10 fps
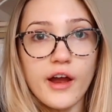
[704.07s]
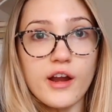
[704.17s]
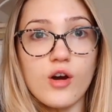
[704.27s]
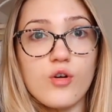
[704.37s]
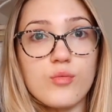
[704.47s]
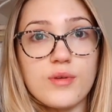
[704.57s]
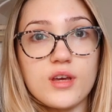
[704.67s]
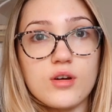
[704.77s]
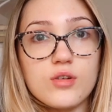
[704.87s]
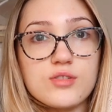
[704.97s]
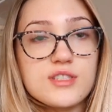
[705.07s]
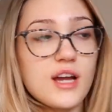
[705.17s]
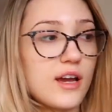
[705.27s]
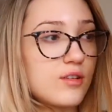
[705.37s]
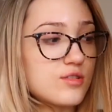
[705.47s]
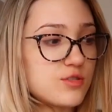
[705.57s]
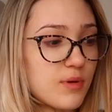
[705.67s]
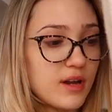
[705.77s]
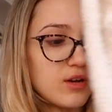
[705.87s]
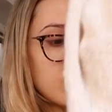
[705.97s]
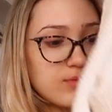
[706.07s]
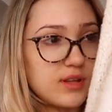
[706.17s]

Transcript: kind of oatmeal style sweater,